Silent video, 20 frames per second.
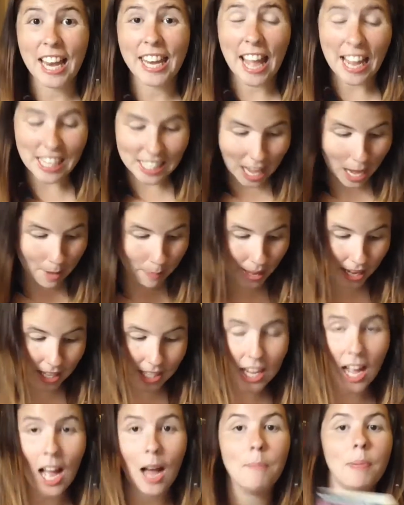Next, I
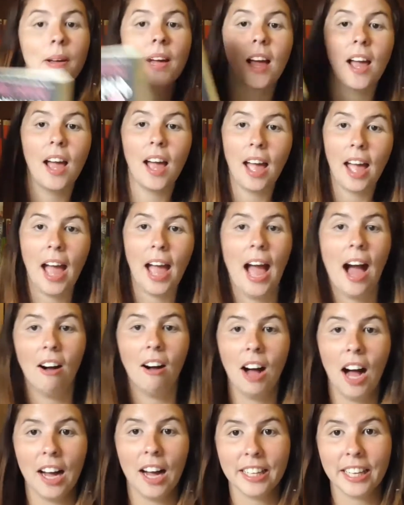picked up
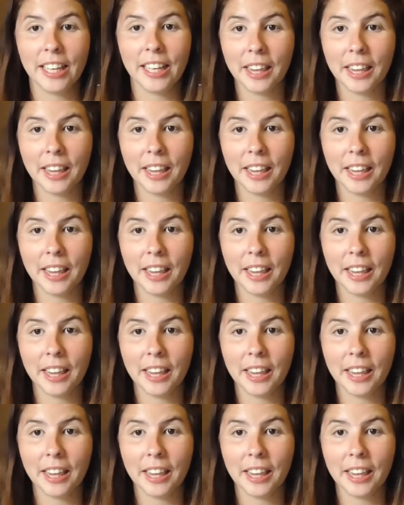How Hard